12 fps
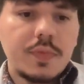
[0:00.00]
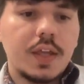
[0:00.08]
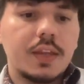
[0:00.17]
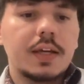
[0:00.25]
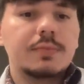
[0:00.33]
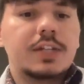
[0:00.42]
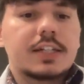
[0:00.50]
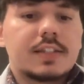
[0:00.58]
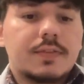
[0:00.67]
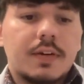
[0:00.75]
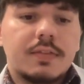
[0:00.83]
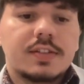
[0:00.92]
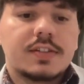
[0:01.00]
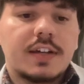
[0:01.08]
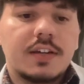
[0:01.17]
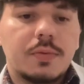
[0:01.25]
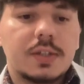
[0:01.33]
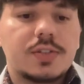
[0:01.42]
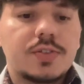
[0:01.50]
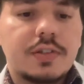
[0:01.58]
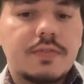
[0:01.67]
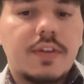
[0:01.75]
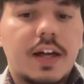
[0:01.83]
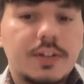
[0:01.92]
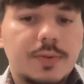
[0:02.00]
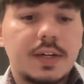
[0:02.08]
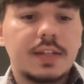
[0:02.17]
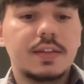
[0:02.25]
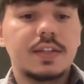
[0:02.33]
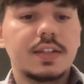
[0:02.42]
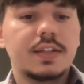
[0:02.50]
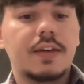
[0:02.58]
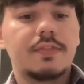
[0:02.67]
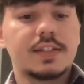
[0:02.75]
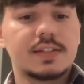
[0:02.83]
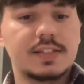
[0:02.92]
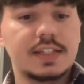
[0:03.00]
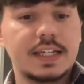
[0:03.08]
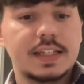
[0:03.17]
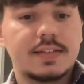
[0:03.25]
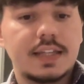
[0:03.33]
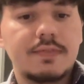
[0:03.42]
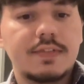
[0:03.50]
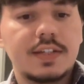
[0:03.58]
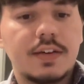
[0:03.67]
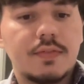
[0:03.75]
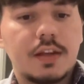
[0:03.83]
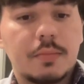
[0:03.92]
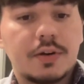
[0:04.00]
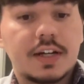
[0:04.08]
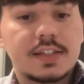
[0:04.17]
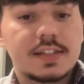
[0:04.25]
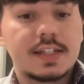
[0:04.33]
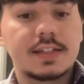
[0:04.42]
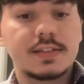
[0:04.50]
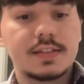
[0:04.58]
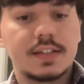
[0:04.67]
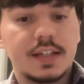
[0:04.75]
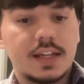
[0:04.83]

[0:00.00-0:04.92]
The objective of the study was to evaluate the efficacy and safety of lemborexant